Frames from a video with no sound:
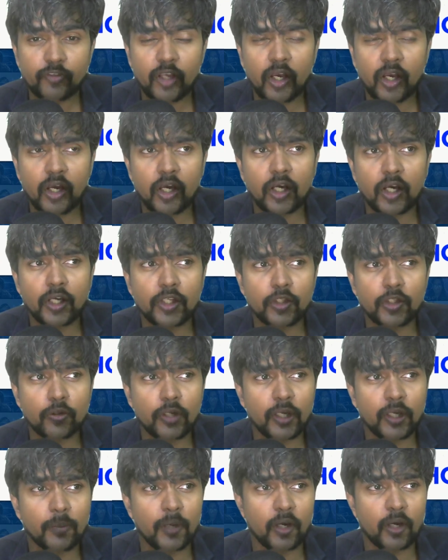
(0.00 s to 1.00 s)
uh,
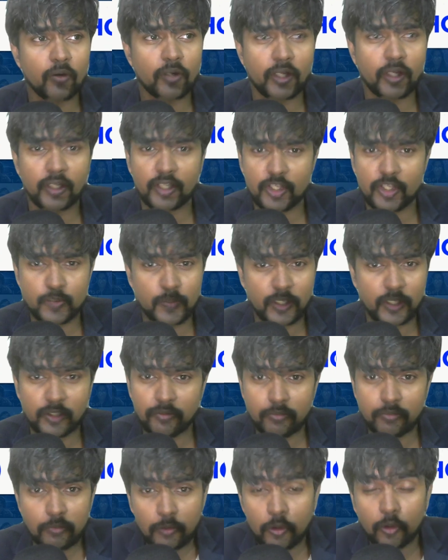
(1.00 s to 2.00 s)
Unique Biotech has been
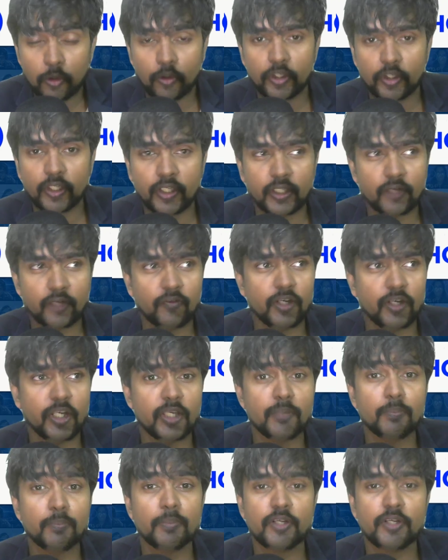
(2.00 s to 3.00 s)
growing at a
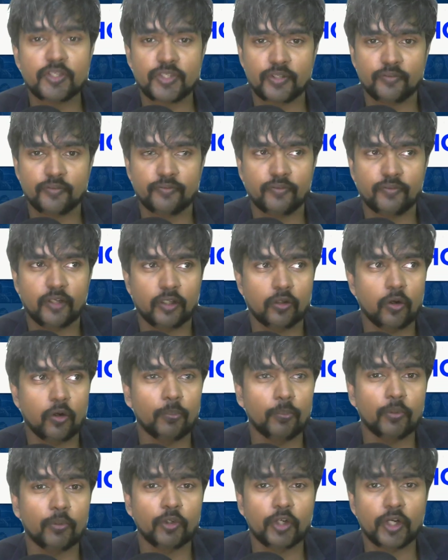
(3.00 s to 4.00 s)
very impressive uh,
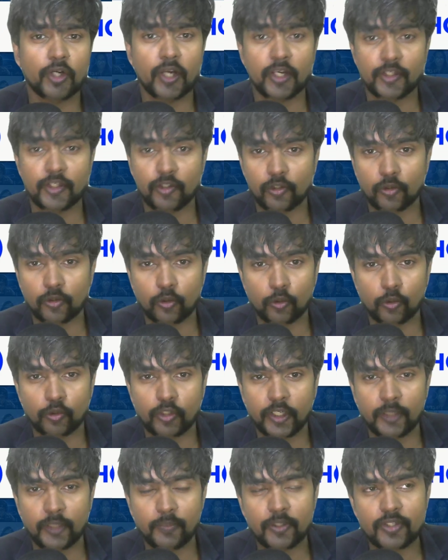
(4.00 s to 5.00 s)
compounded annual growth
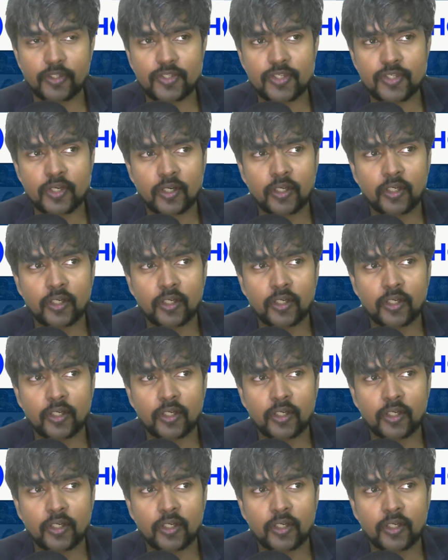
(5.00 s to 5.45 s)
rate because